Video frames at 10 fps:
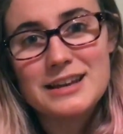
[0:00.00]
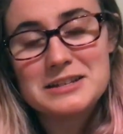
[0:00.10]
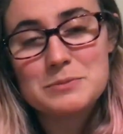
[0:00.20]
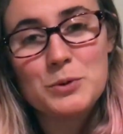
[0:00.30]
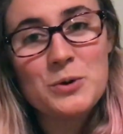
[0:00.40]

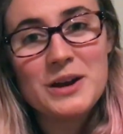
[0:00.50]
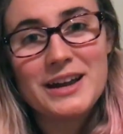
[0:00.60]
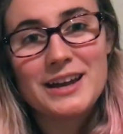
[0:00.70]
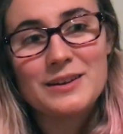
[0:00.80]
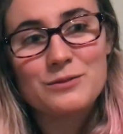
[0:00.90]

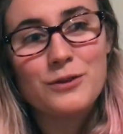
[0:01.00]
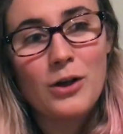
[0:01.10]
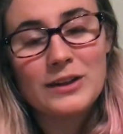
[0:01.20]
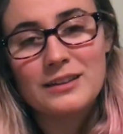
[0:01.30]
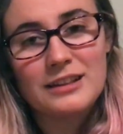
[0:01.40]
exploring it,
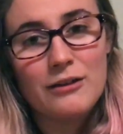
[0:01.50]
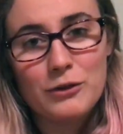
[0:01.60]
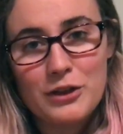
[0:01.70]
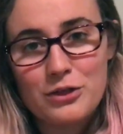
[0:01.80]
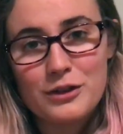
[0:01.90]
falling in love
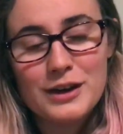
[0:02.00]
with